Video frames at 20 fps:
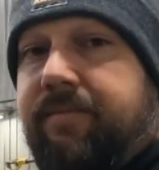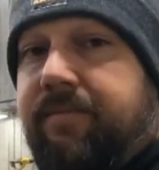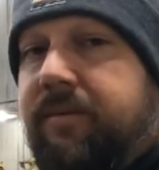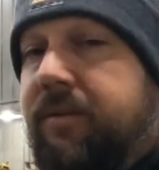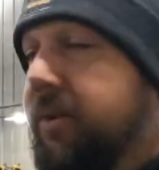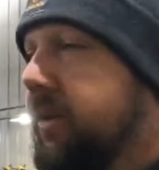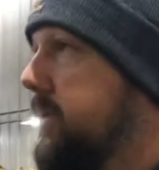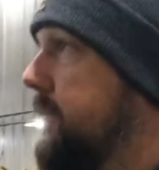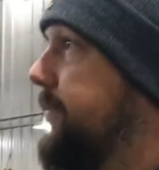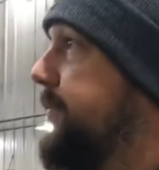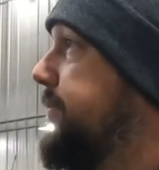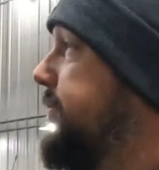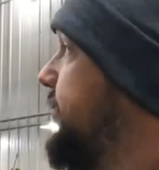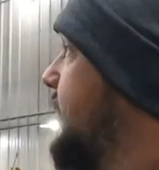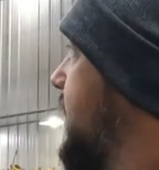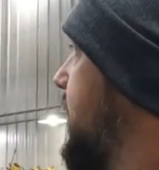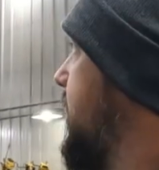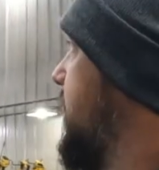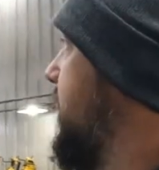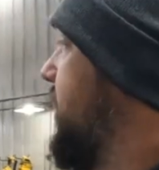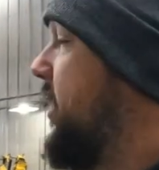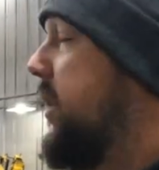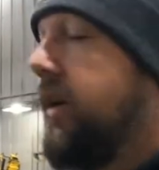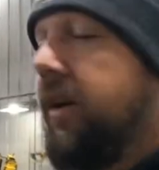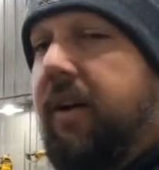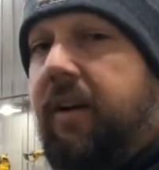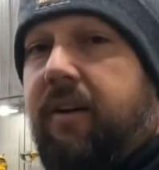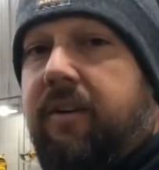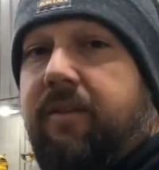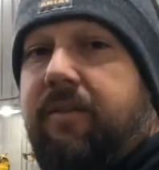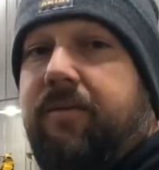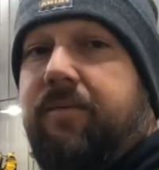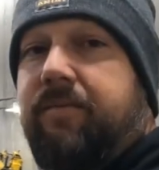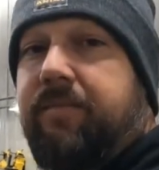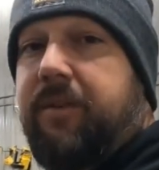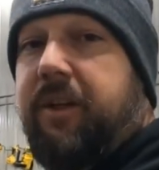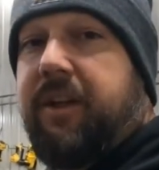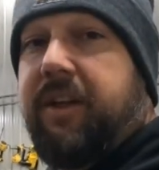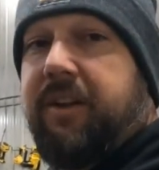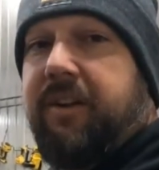So, you know,
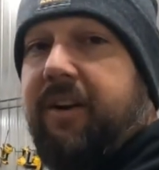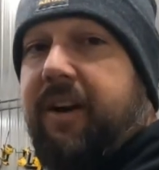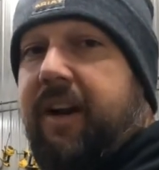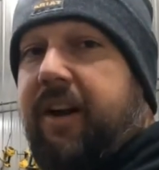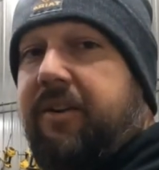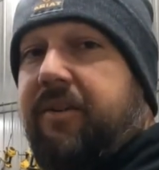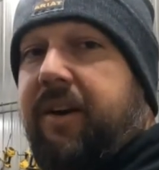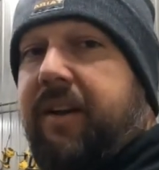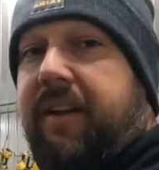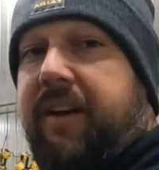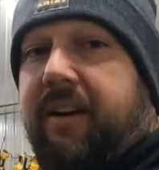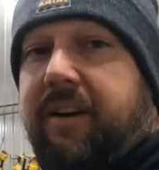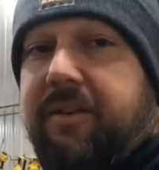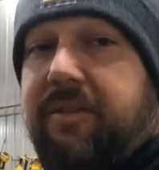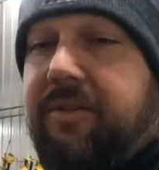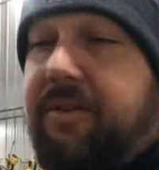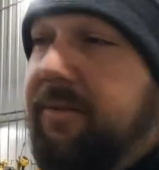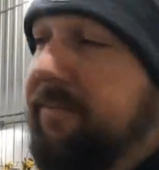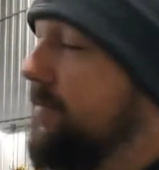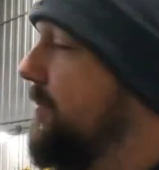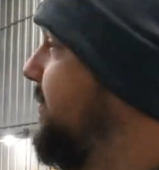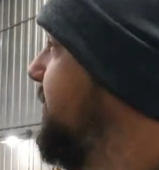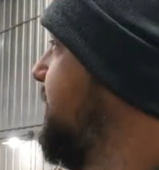you can learn how to do anything on YouTube.